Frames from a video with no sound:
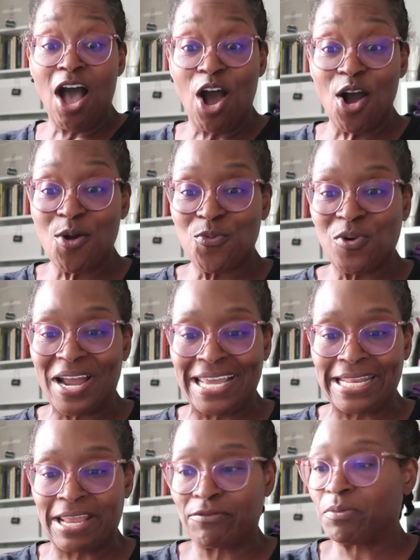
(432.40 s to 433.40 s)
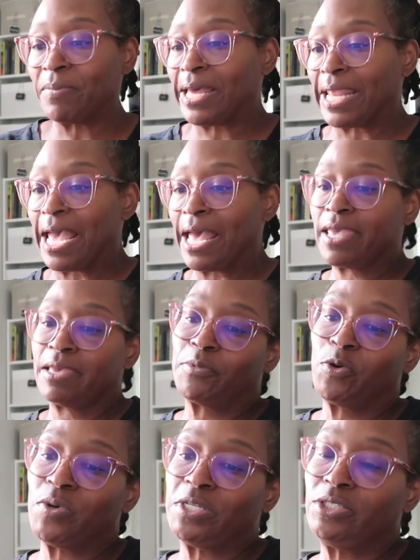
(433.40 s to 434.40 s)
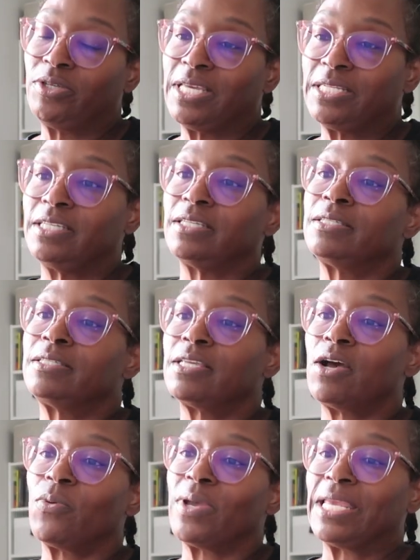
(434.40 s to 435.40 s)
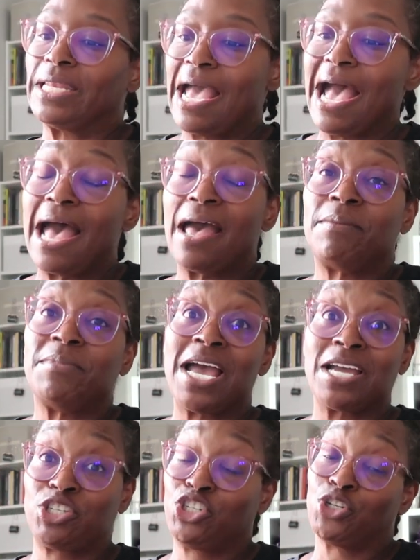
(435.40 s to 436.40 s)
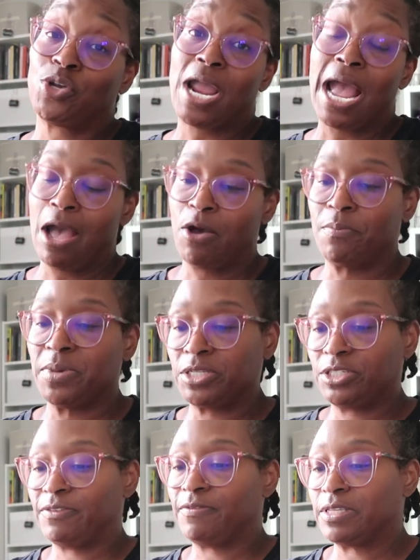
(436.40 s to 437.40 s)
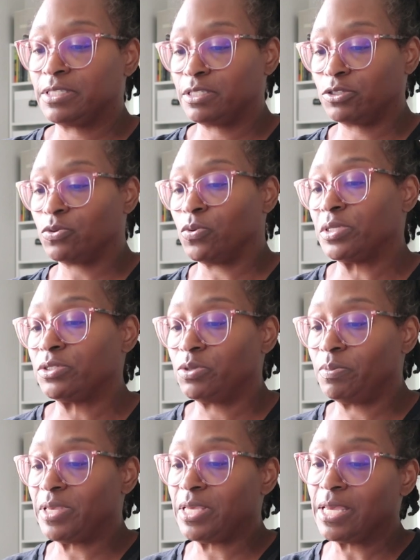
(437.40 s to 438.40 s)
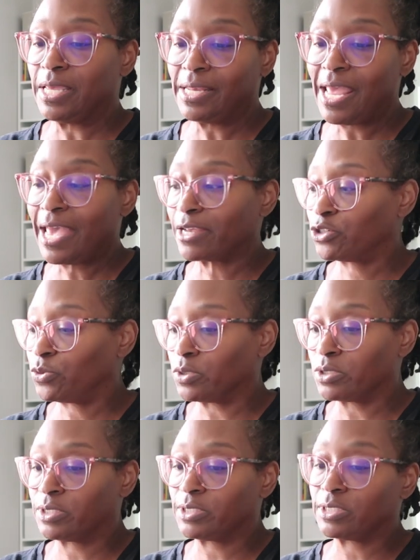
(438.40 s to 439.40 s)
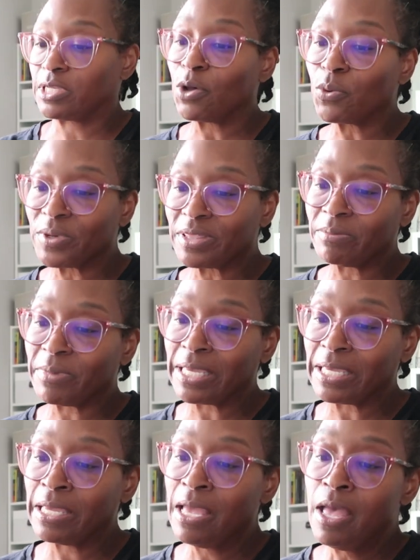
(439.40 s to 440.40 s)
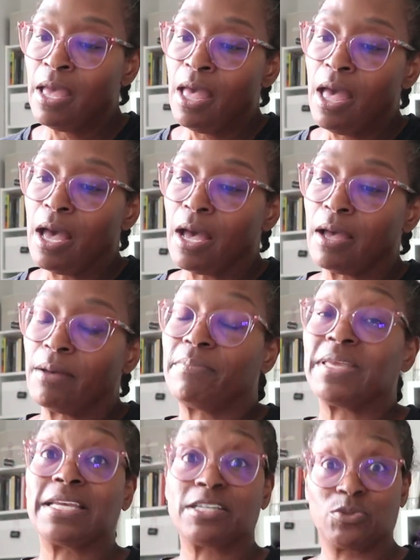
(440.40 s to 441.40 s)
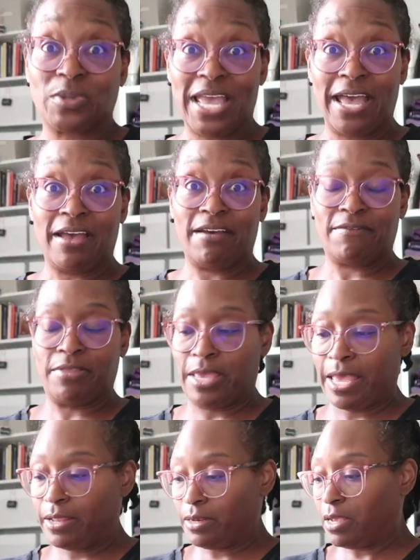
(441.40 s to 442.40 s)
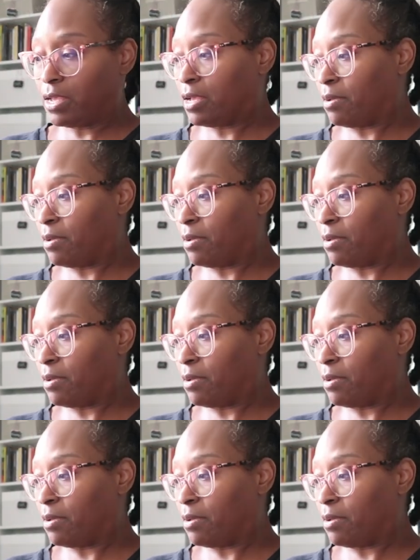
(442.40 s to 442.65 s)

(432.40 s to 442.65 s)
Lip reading: All right, everybody, I am going to get to sewing. I'm not sure how much of this is going to be an actual sew with me, because we have that,